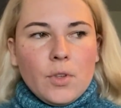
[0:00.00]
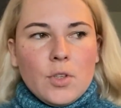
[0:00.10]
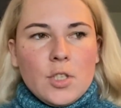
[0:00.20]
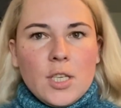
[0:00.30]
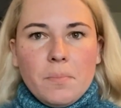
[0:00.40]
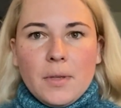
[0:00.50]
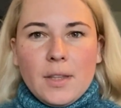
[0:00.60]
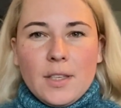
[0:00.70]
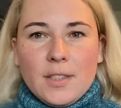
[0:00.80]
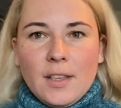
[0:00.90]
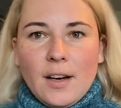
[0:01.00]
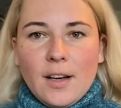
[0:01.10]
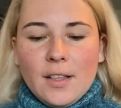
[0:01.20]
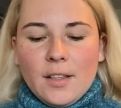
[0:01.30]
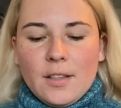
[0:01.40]
shipping this
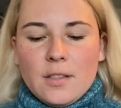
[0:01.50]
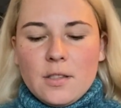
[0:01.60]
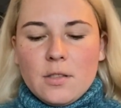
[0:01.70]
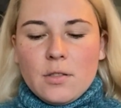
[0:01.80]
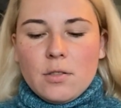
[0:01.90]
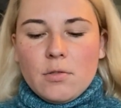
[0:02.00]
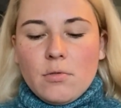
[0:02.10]
yarn, it's